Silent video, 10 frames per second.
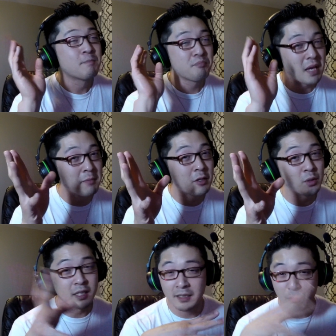Maybe
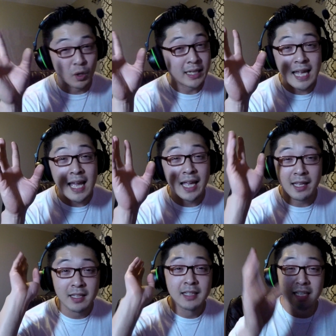we'll one
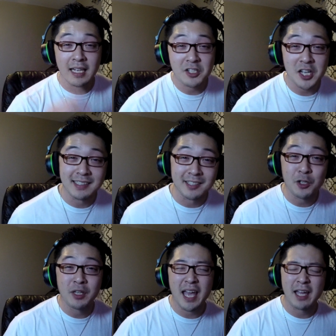day get a chance to
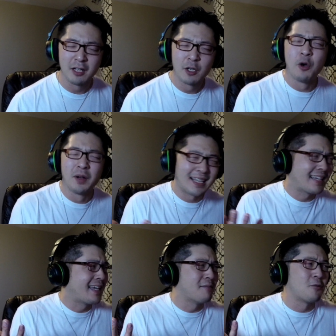do that when I
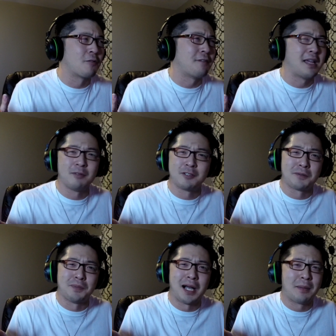get more famous
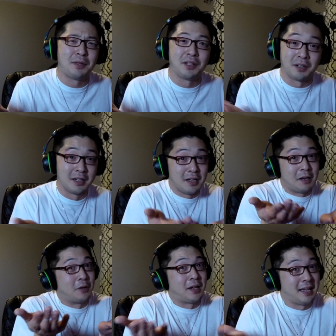or popular,
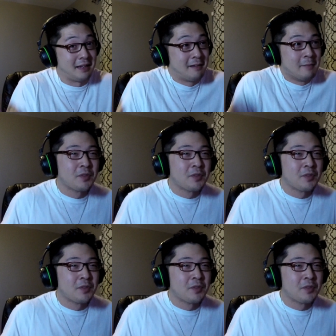okay?